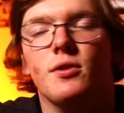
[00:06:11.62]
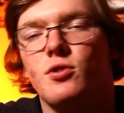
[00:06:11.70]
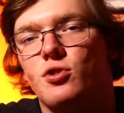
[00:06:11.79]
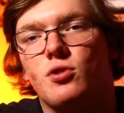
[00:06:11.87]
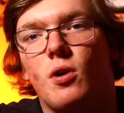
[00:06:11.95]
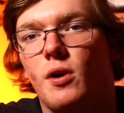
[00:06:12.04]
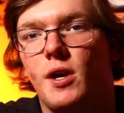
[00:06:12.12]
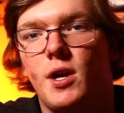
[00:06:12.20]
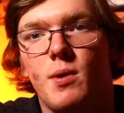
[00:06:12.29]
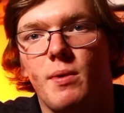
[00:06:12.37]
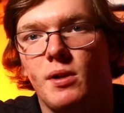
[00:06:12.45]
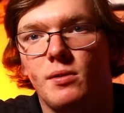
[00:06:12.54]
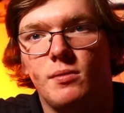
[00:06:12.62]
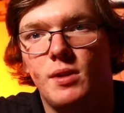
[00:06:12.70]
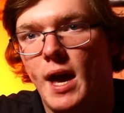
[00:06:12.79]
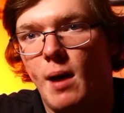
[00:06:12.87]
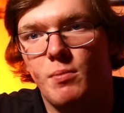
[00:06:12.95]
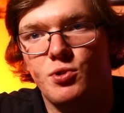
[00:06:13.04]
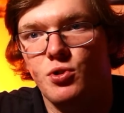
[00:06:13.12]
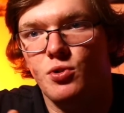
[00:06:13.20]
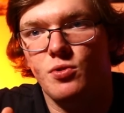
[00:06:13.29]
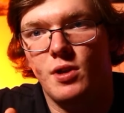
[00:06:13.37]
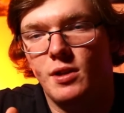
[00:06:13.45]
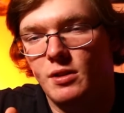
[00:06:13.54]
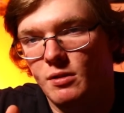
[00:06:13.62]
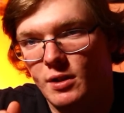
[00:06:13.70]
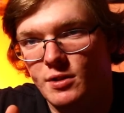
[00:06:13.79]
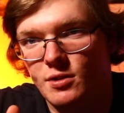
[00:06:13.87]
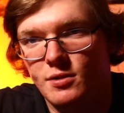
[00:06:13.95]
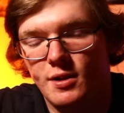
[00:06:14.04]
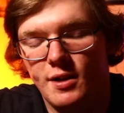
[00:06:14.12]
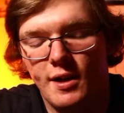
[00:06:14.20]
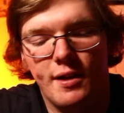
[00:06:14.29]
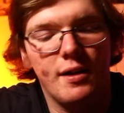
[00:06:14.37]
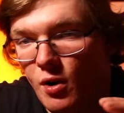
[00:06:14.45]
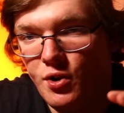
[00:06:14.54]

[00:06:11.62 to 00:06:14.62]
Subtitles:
they're just talking about the aperture that the lens is set at.